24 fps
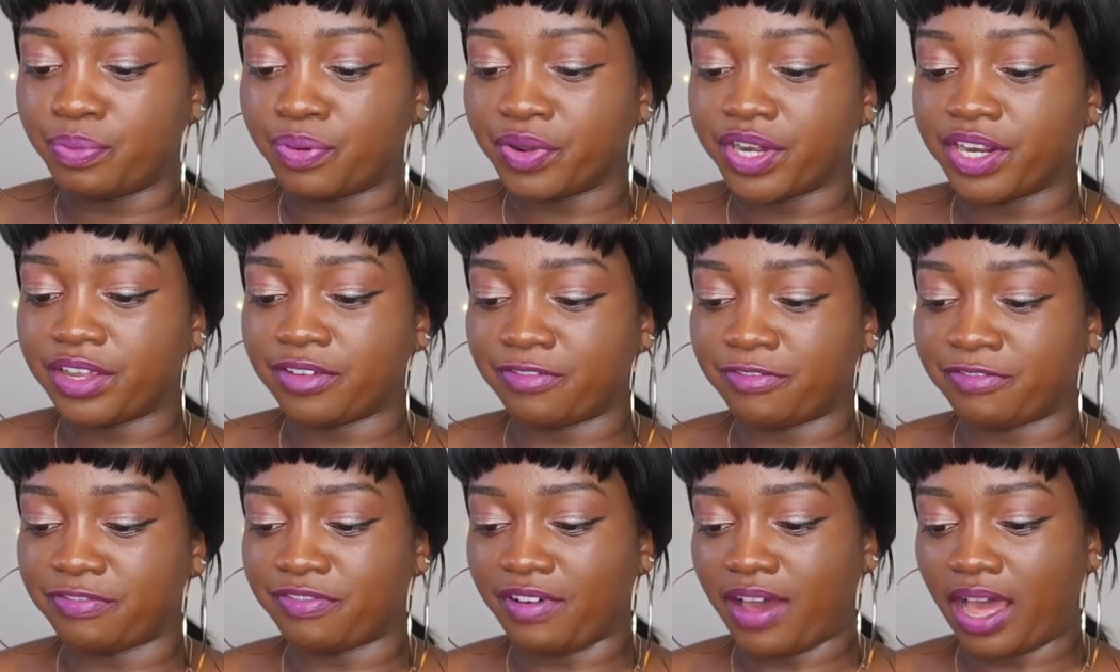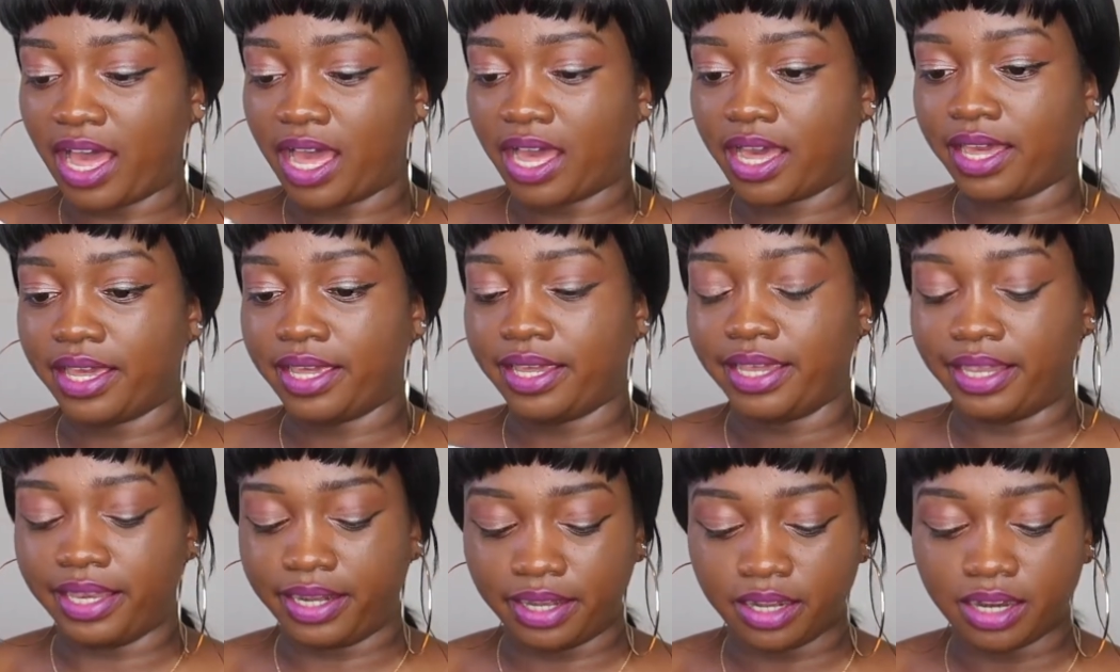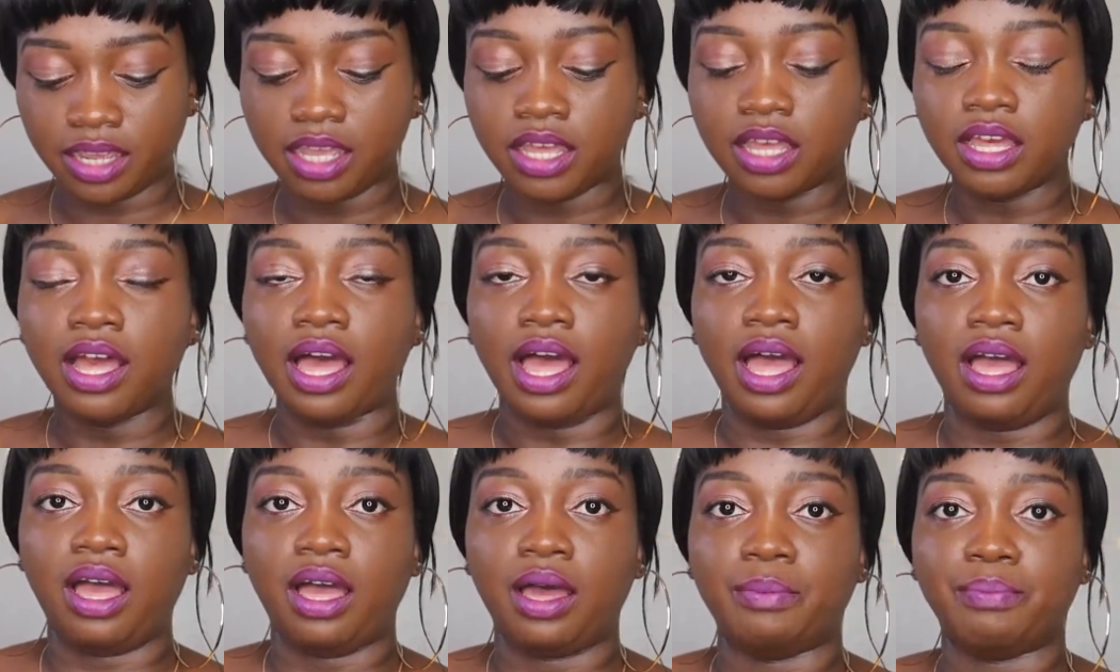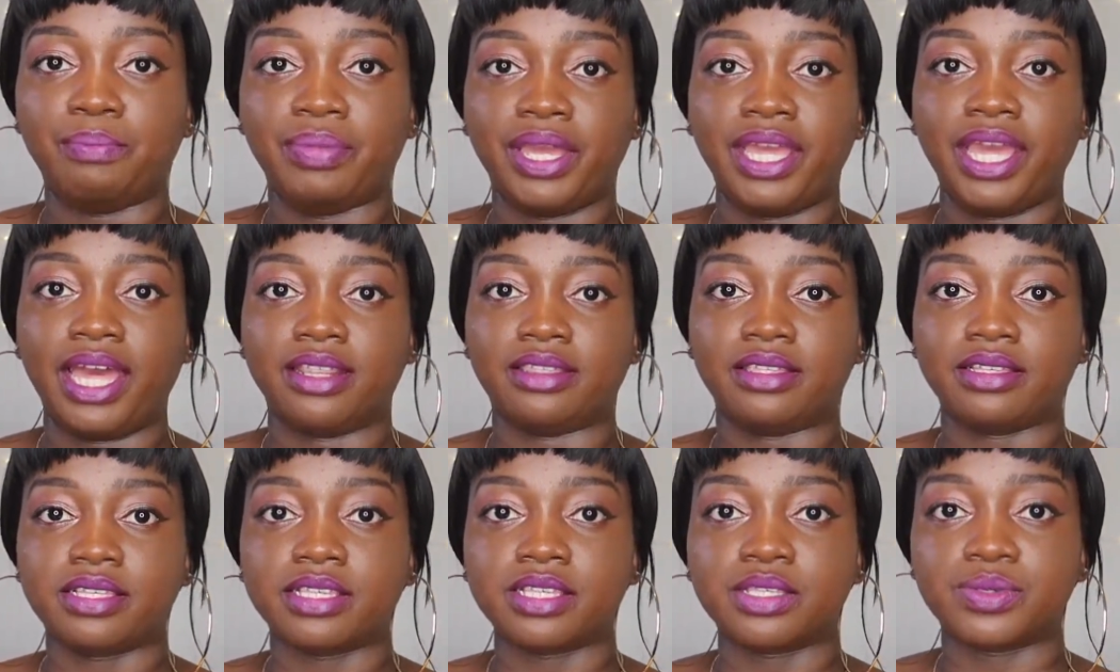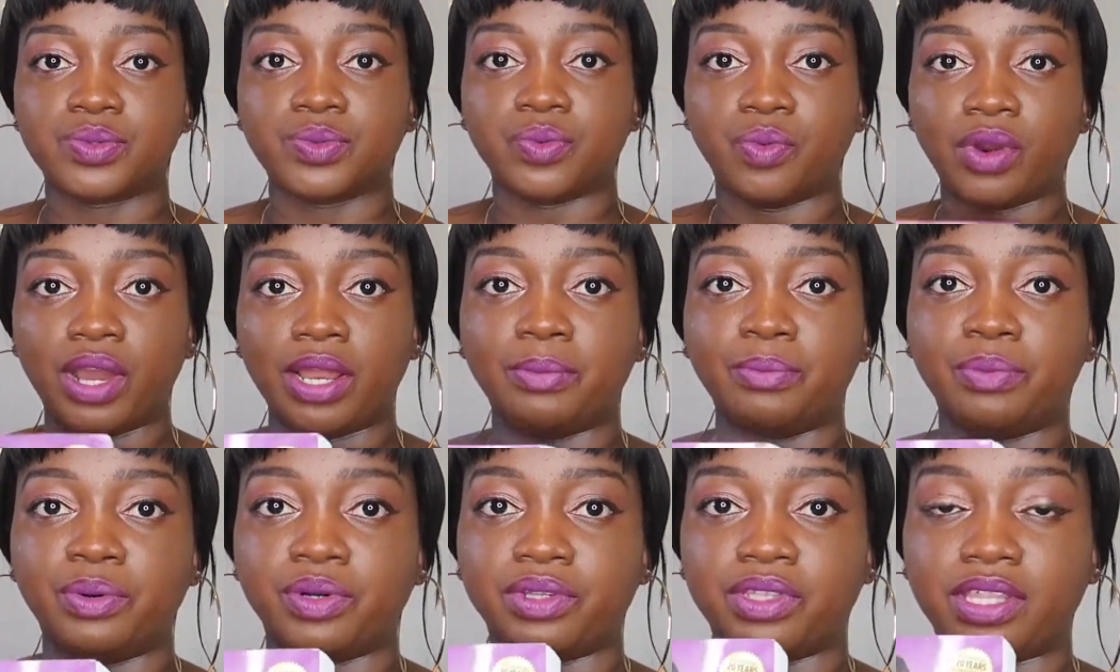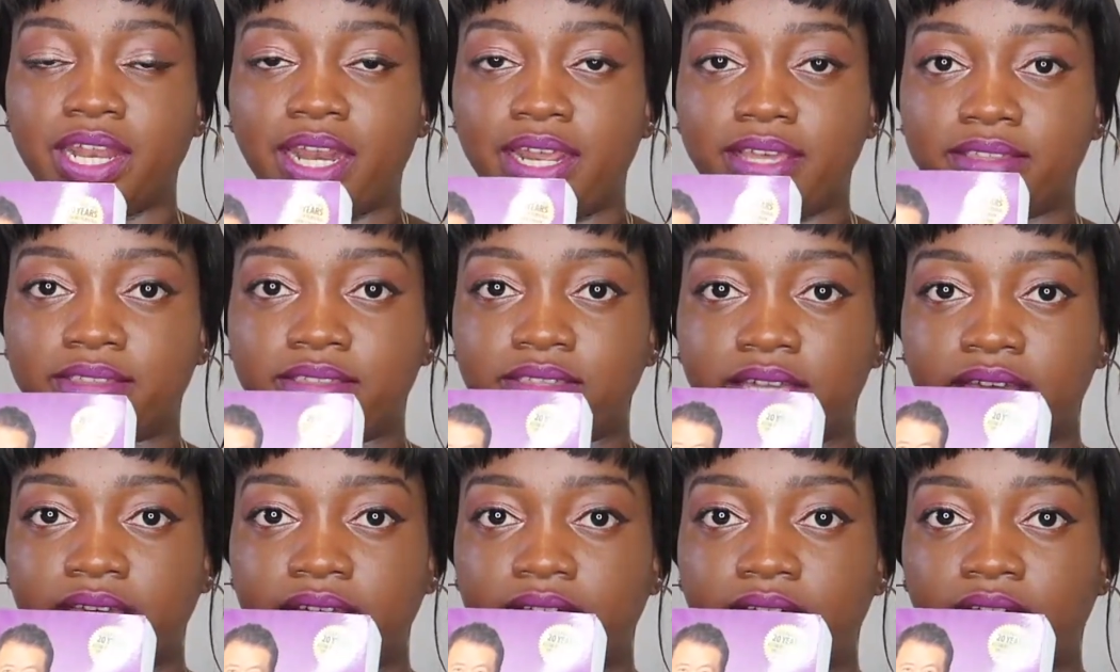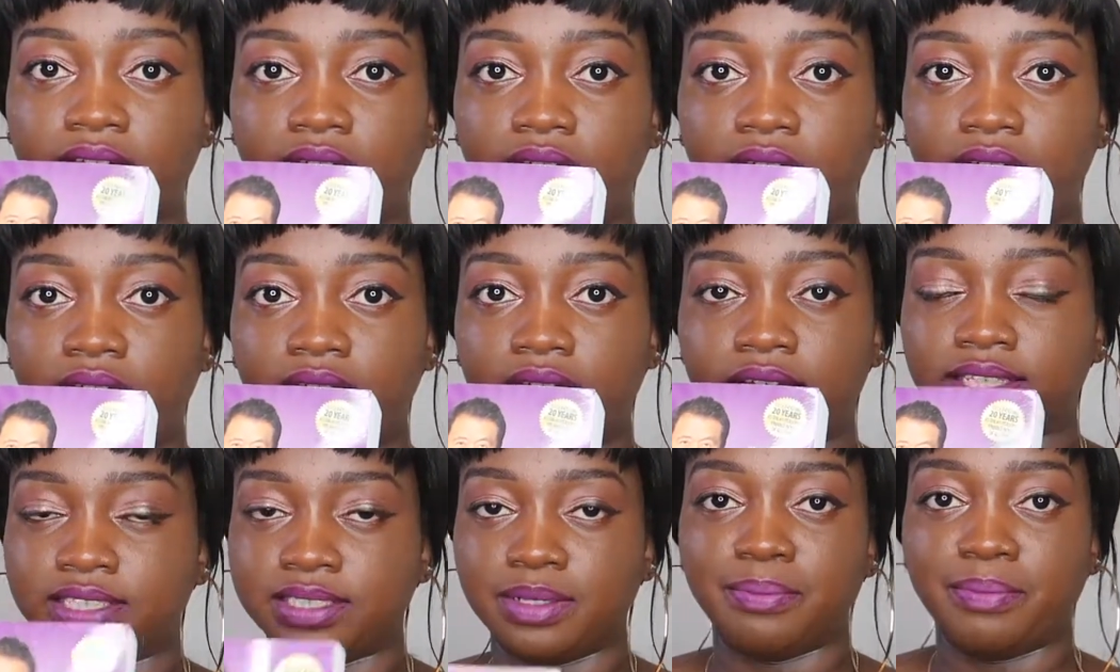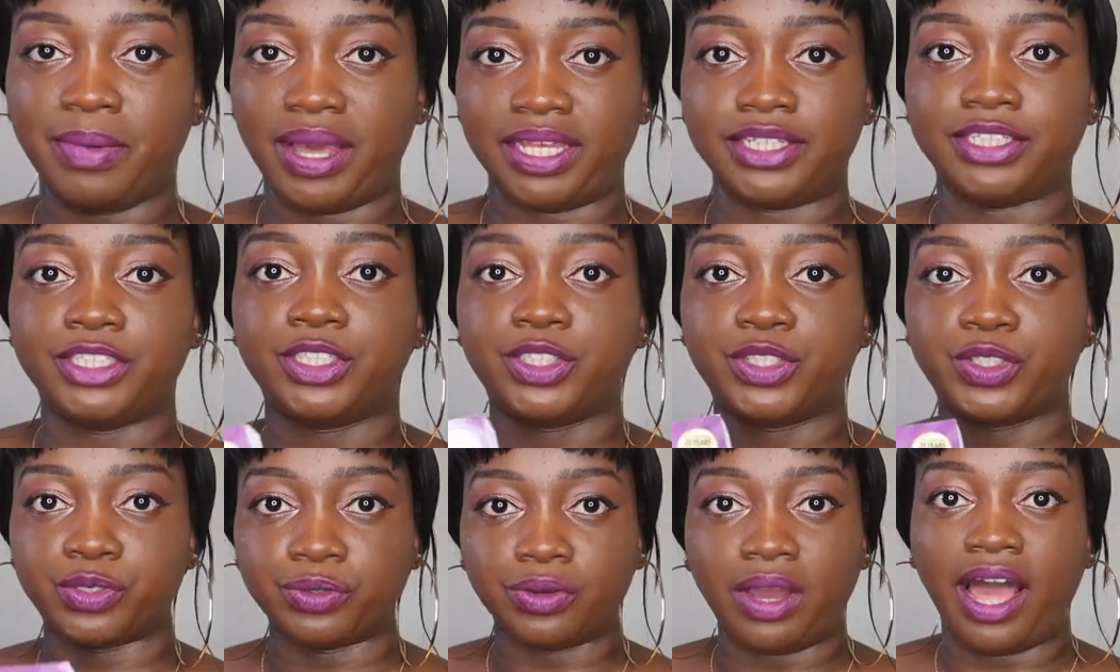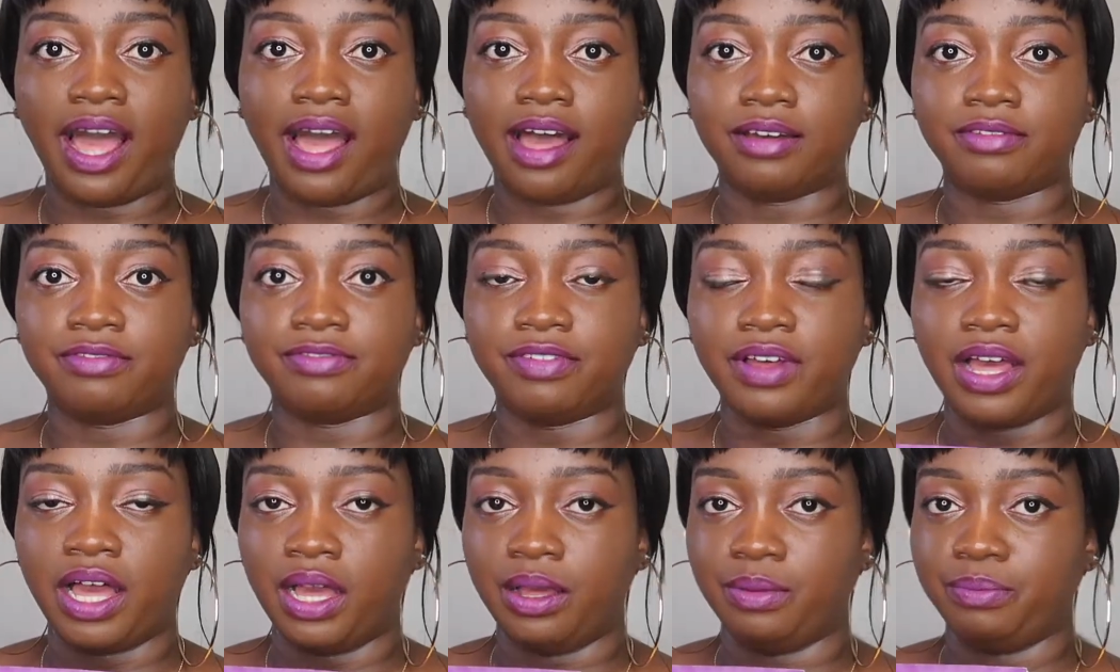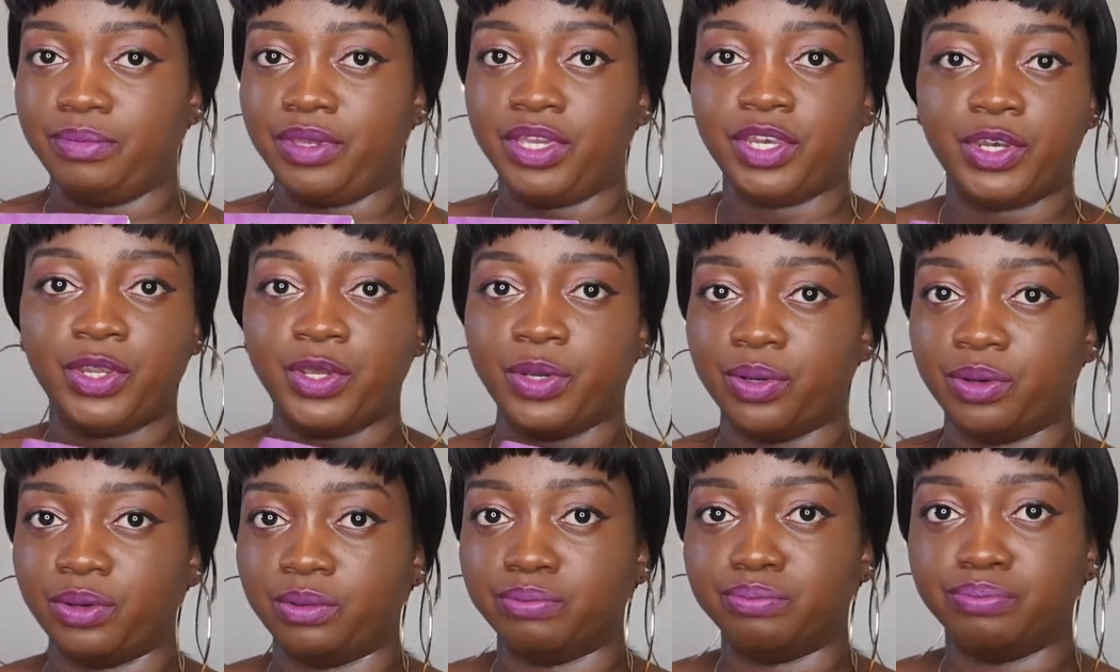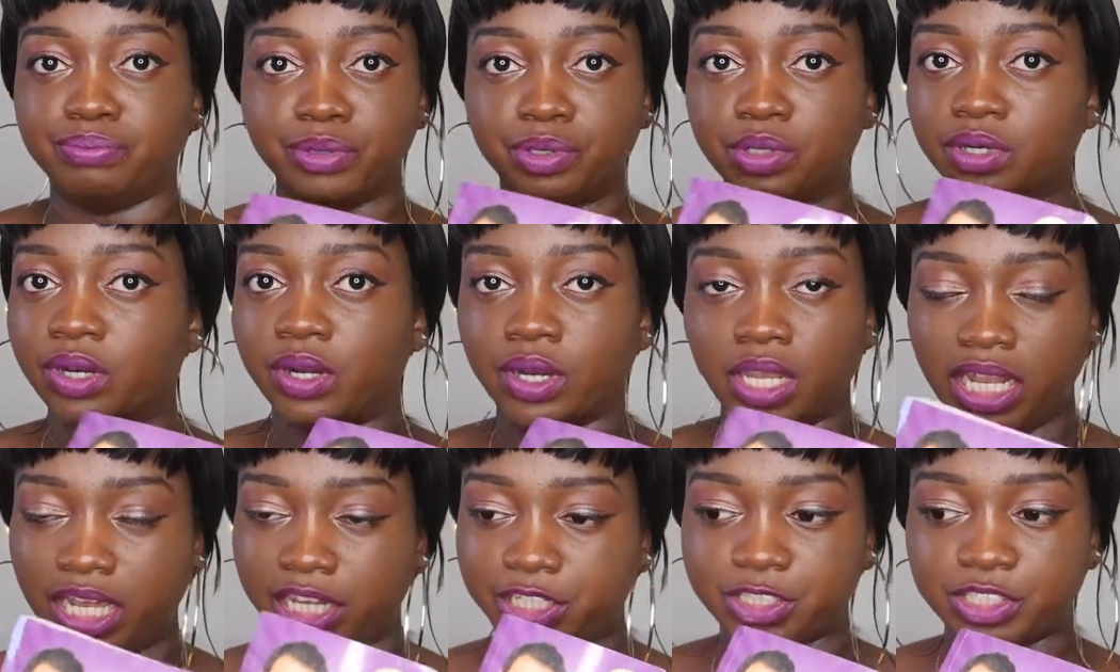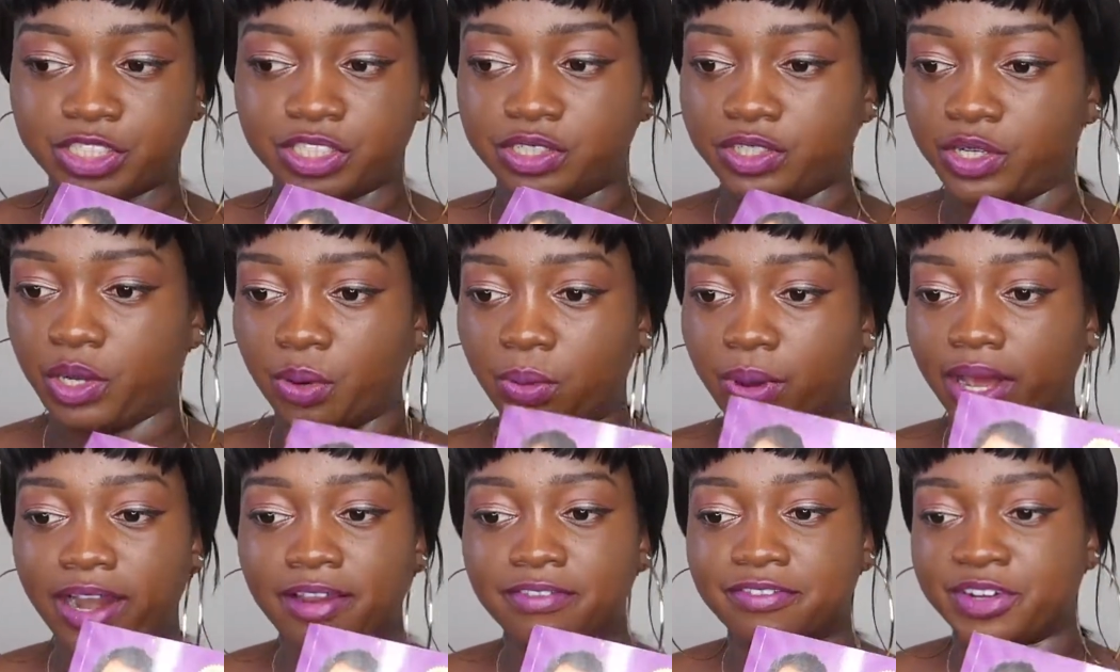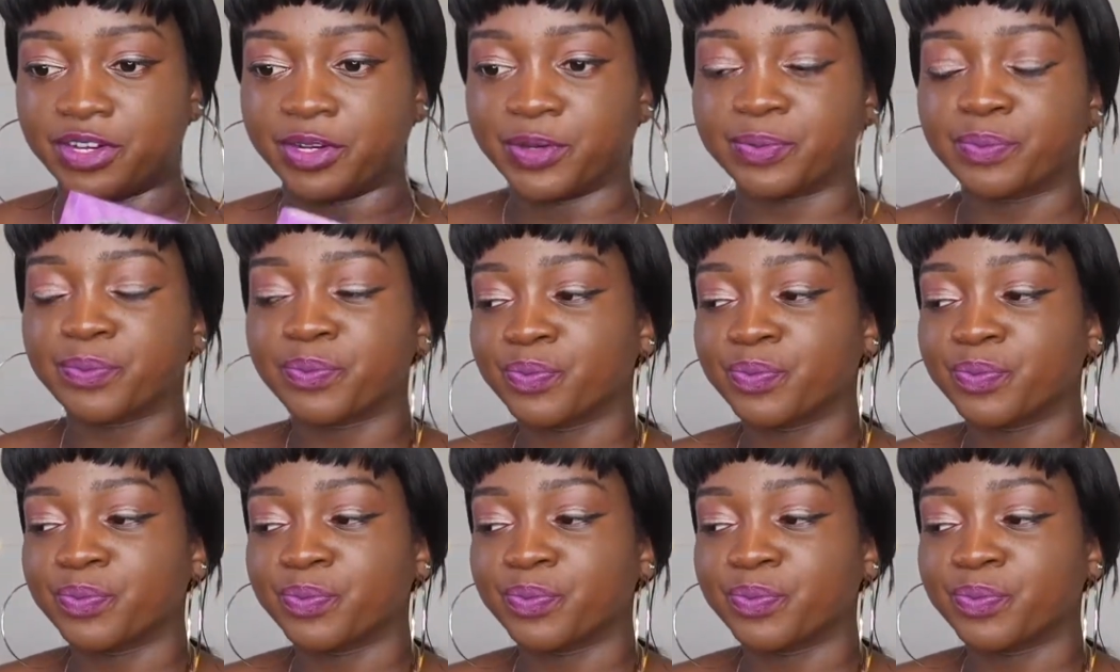pretty far in, but yeah, this is one book that I think is a must to have in your book collection or whatever.